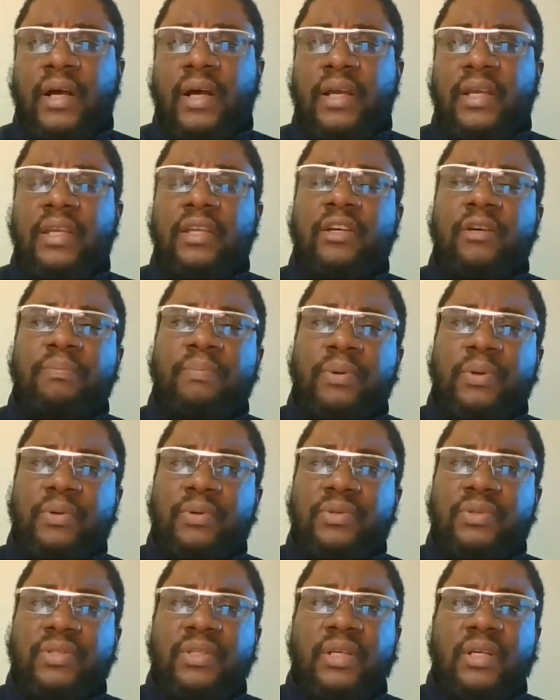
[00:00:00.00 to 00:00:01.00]
he
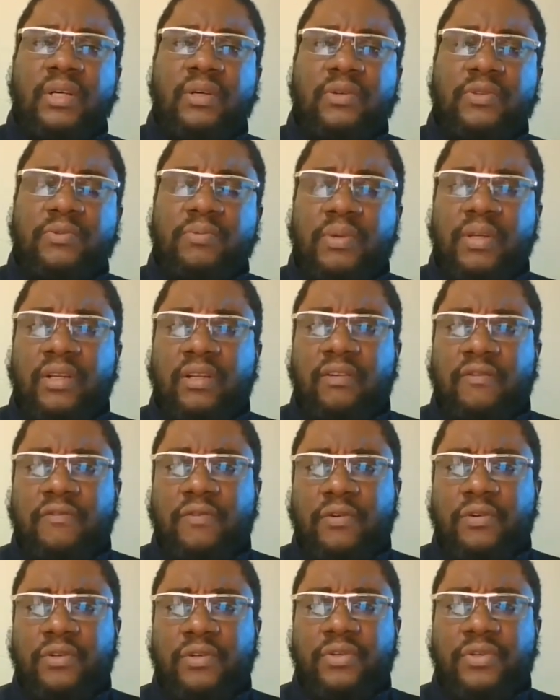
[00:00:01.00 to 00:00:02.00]
opposed Osman Dan
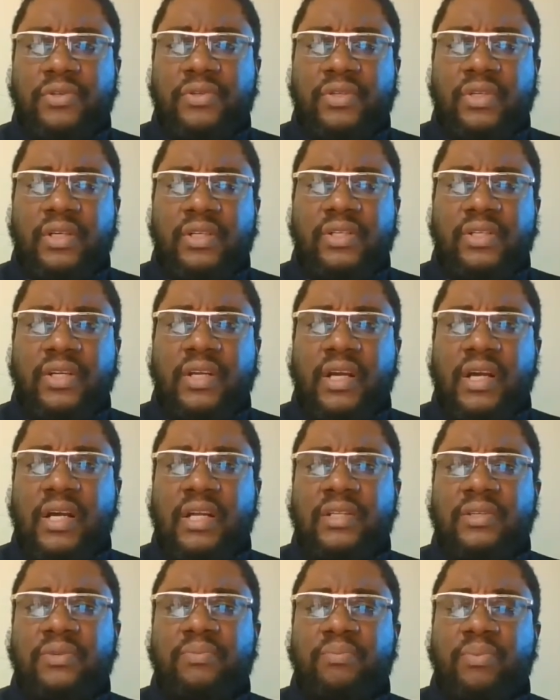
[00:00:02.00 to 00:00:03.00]
Fodio's
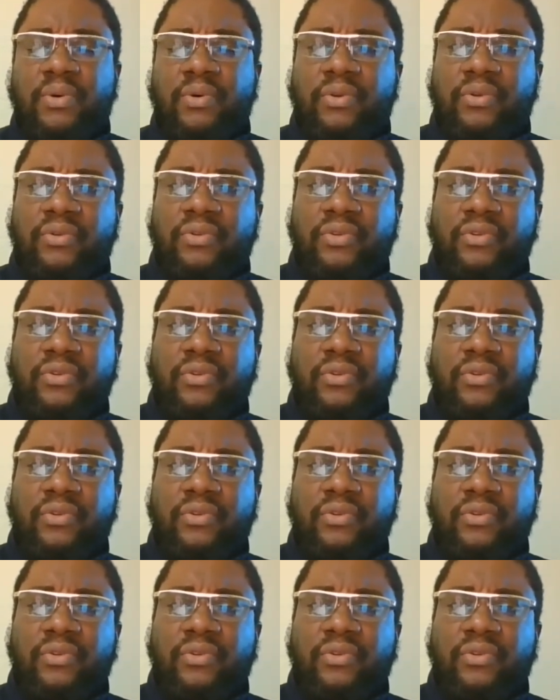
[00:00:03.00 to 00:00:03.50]
jihads both